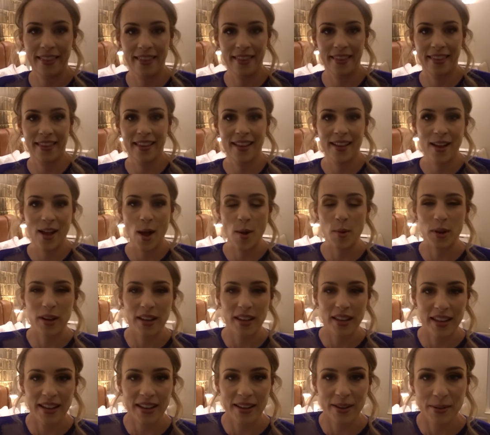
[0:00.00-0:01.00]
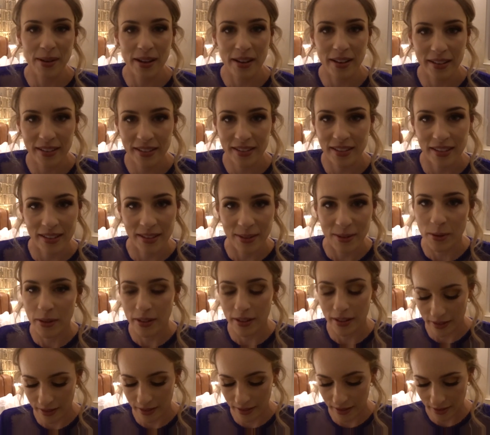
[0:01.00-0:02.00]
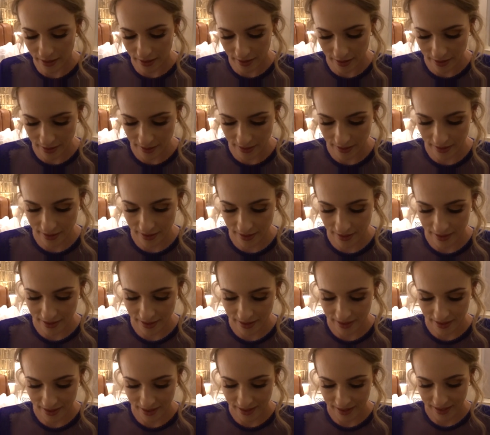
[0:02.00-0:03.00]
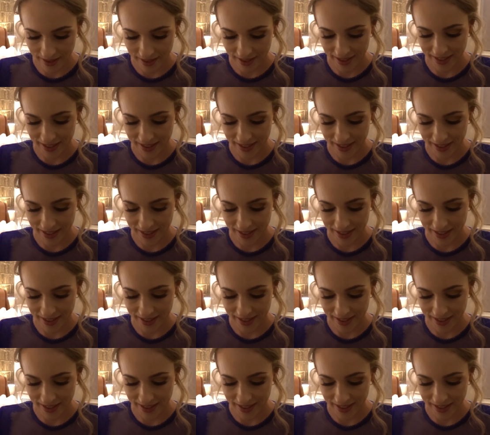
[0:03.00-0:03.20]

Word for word: Okay. I'm going to heckle Alex in the audience. Yeah, do that.